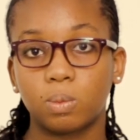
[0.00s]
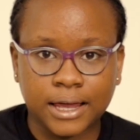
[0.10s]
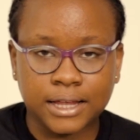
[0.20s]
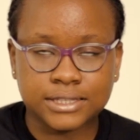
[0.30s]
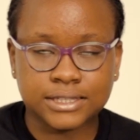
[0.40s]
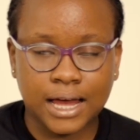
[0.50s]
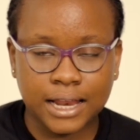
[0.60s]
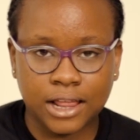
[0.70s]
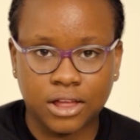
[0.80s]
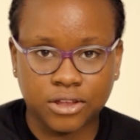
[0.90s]
It's
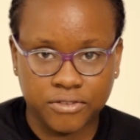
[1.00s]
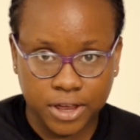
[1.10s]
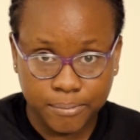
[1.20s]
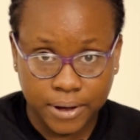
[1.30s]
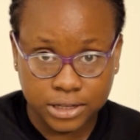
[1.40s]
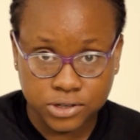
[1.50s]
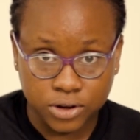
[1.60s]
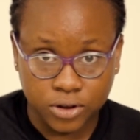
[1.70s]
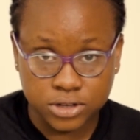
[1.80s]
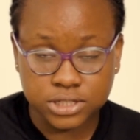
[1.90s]
had a lot of impact
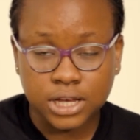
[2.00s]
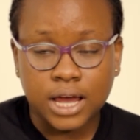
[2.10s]
on us